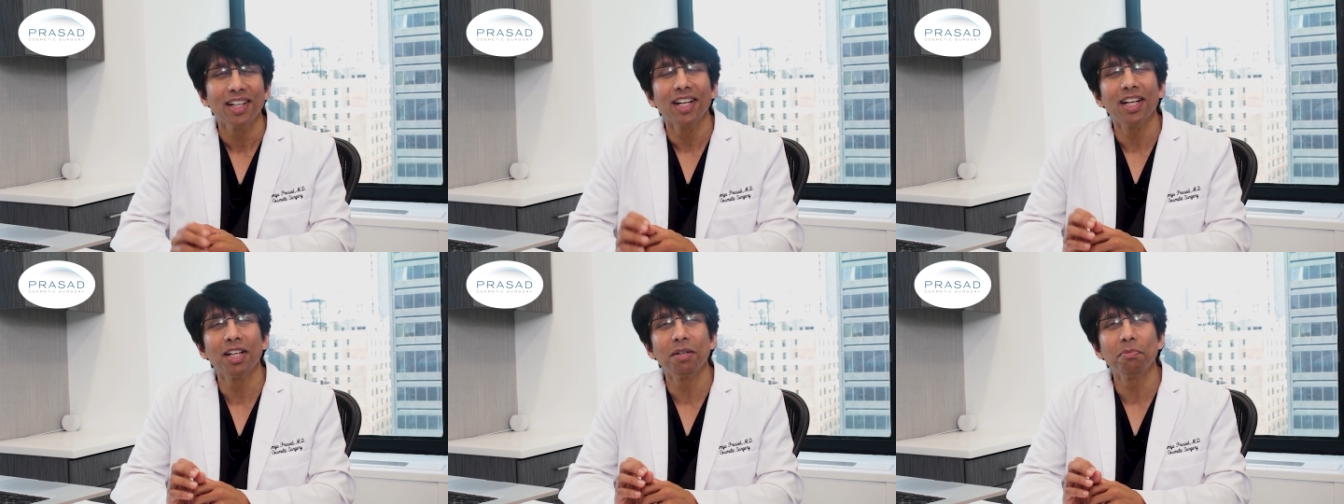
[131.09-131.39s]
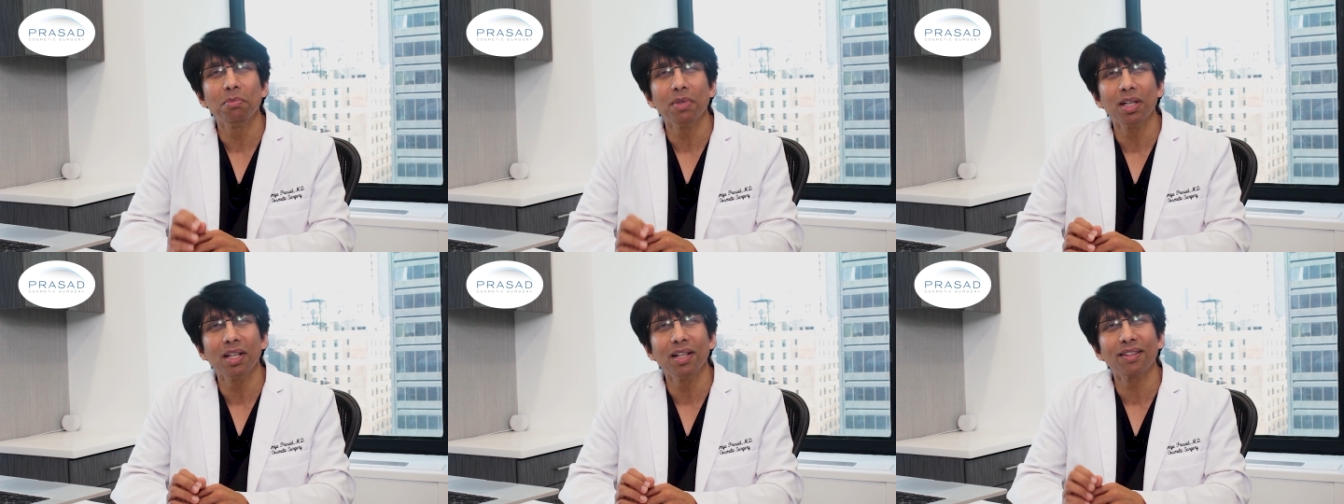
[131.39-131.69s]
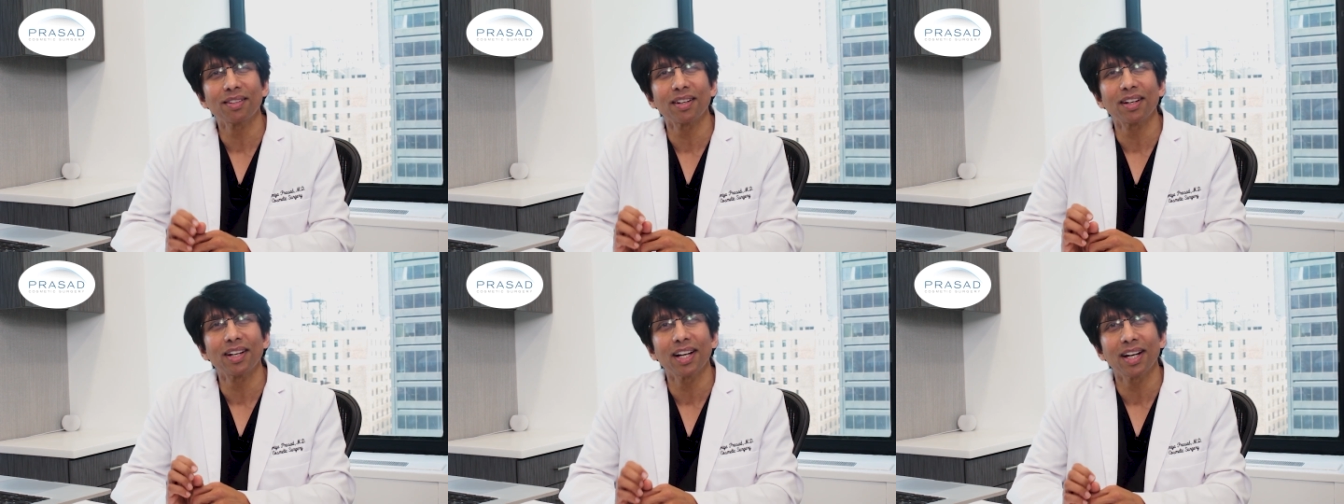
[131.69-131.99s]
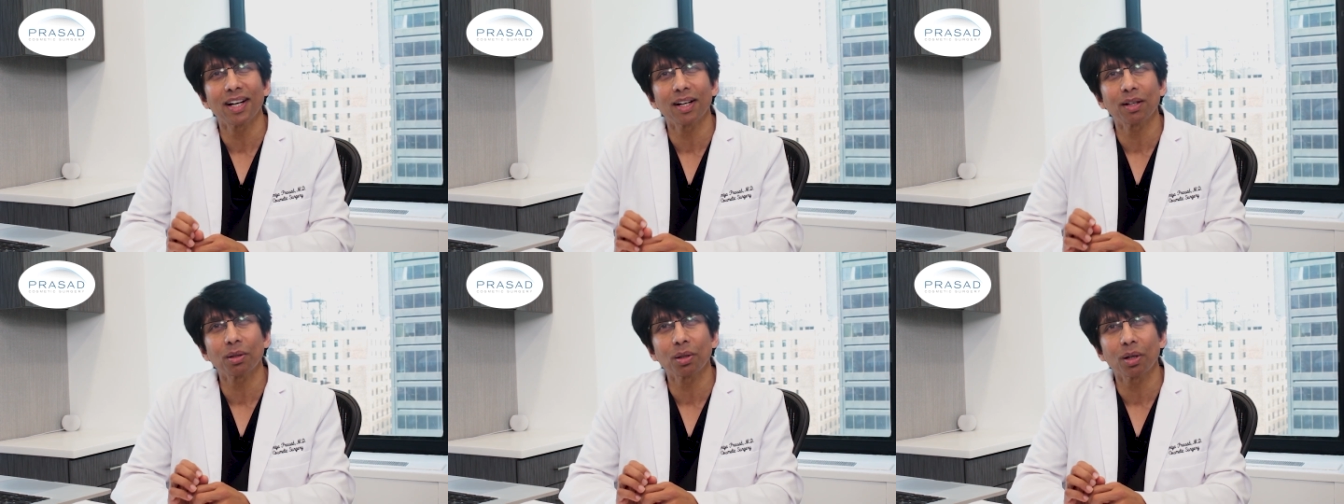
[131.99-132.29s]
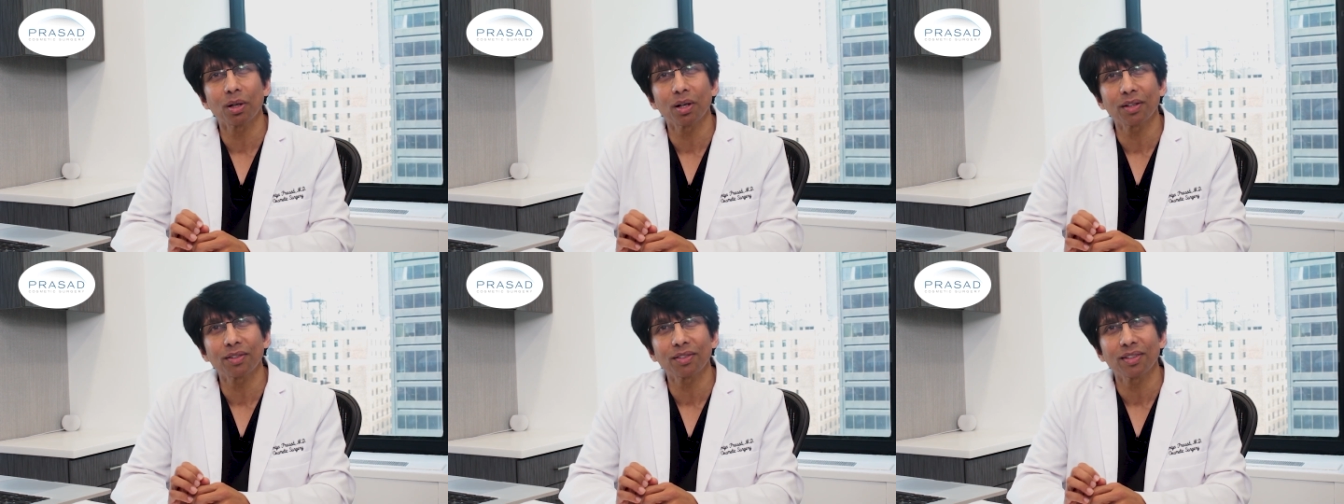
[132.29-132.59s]
It means that hair
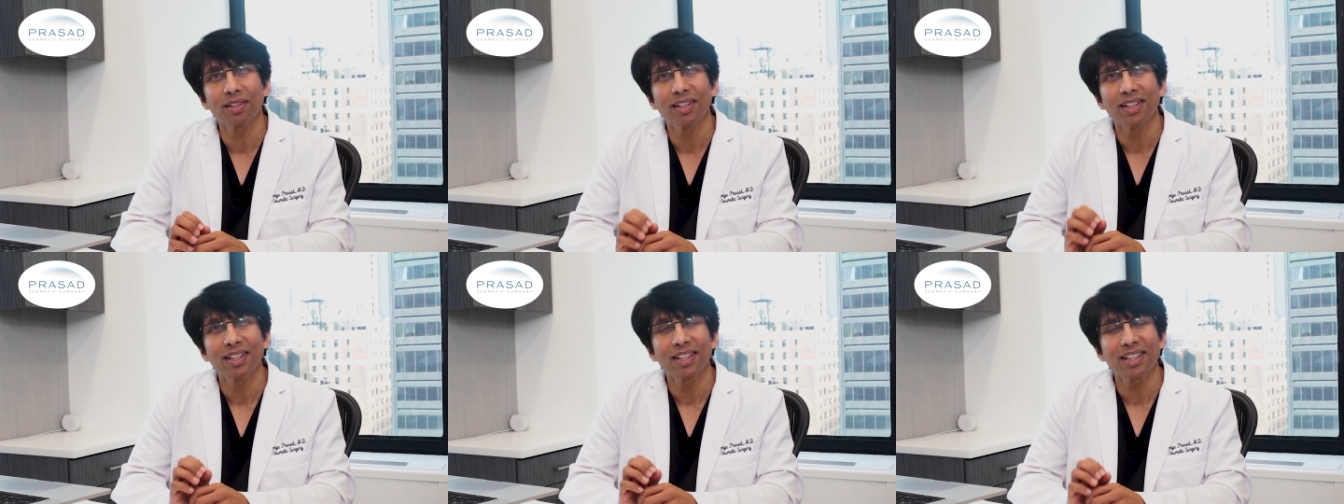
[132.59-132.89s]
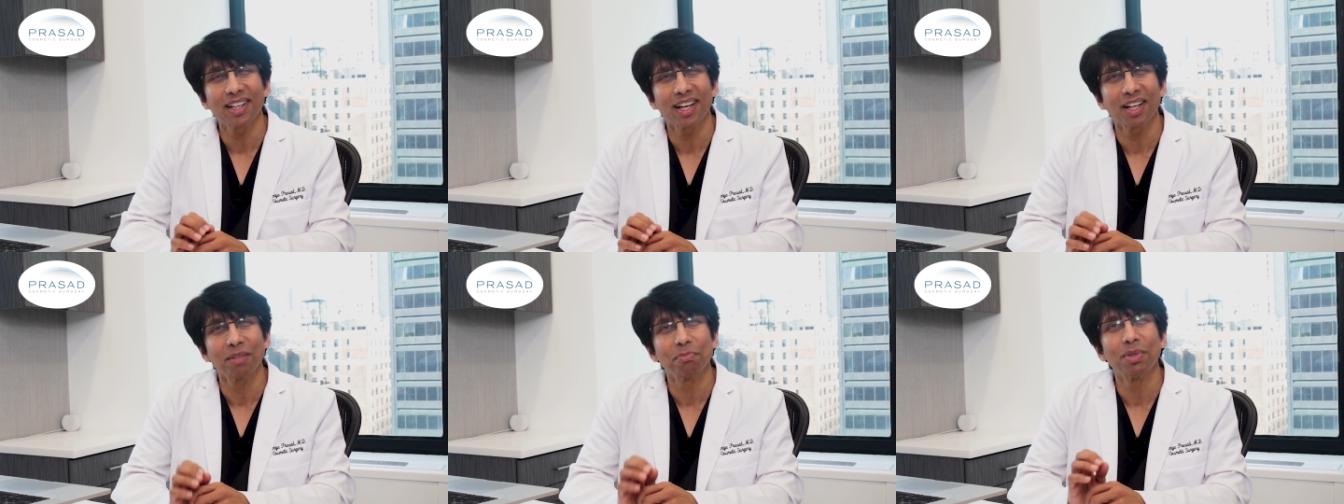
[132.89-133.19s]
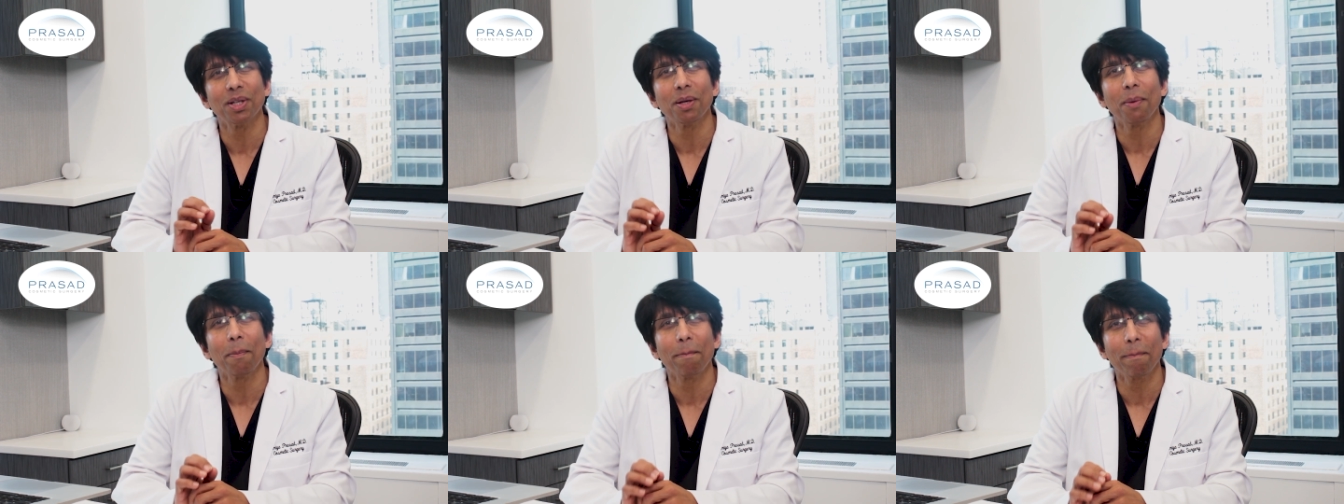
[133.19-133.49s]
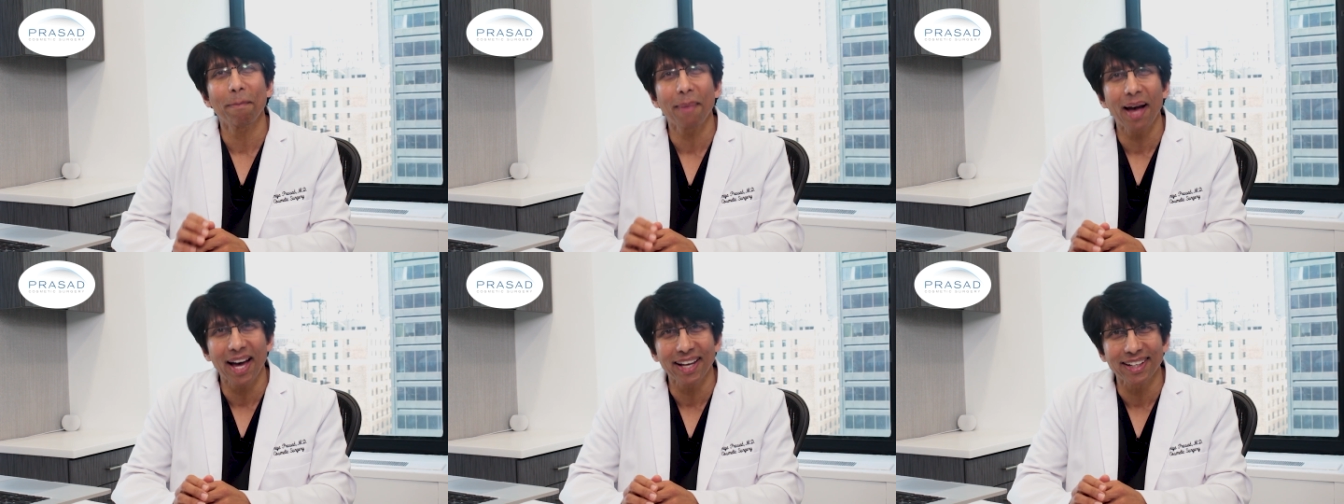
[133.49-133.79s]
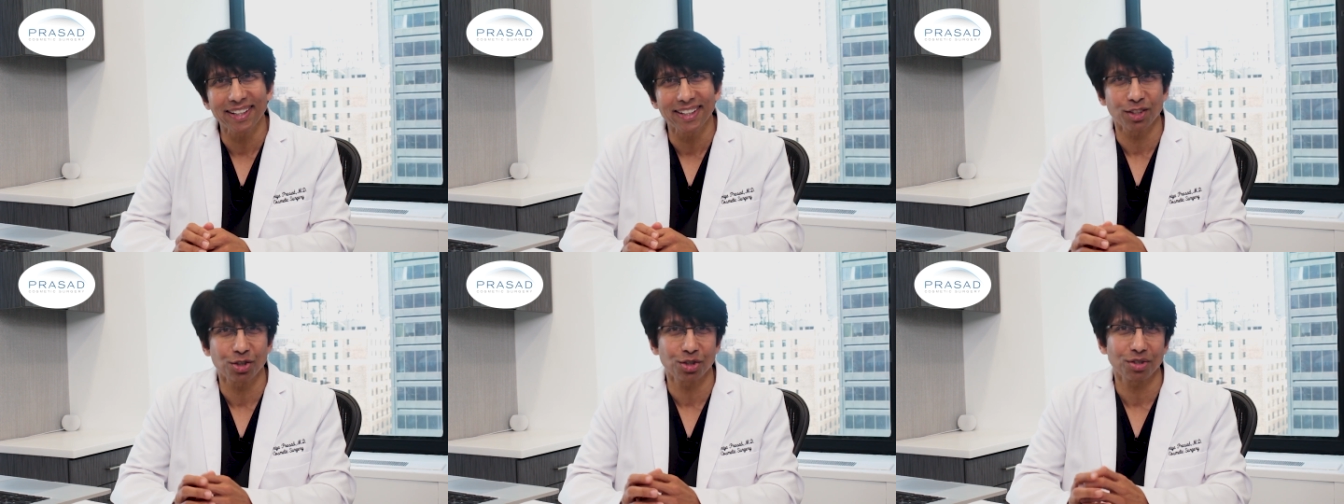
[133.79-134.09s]
loss can be
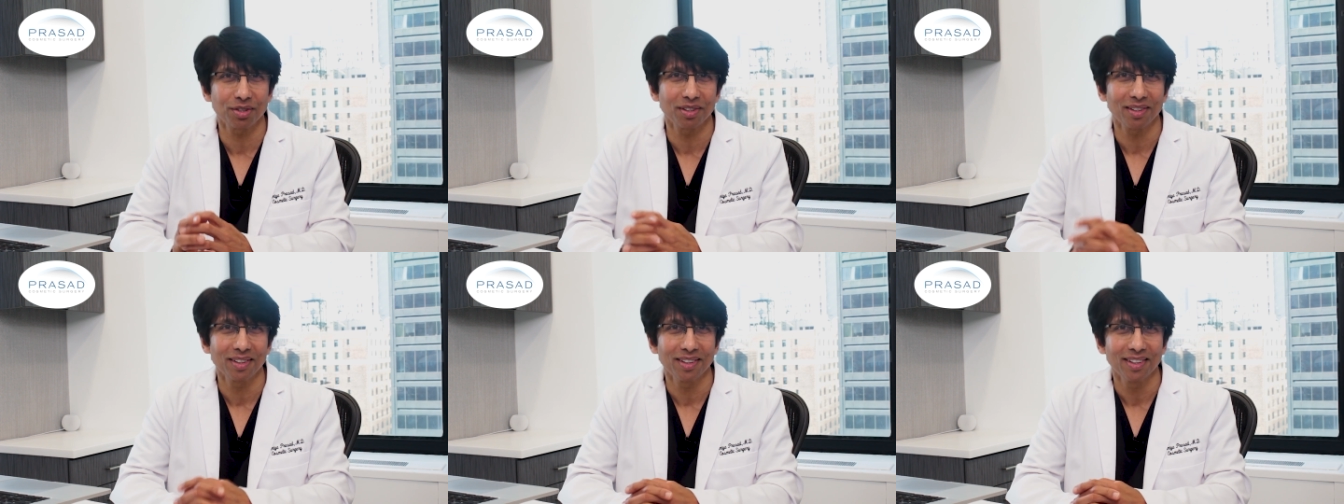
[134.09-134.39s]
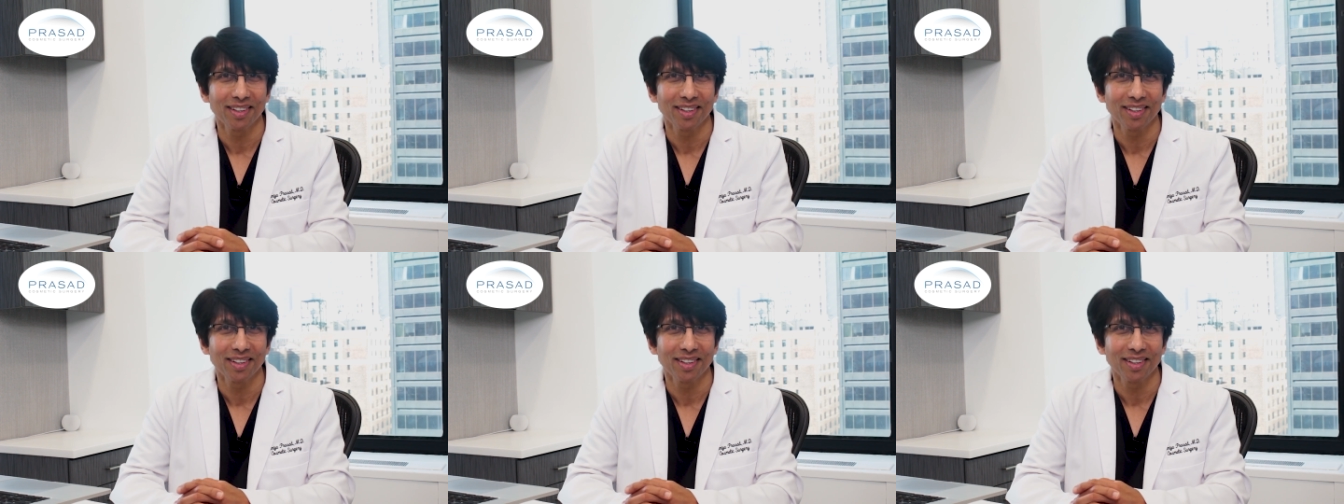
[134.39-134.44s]
managed.